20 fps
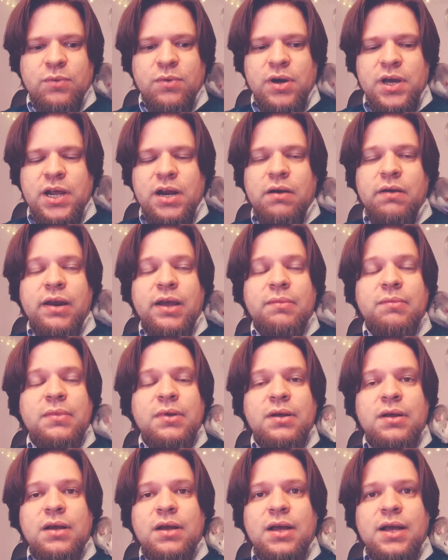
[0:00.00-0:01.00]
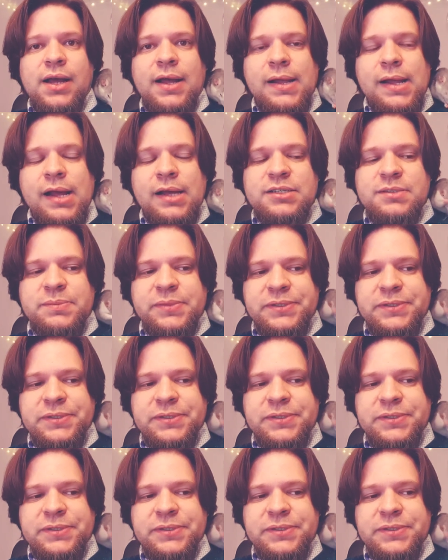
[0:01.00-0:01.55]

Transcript: uh, 1RM as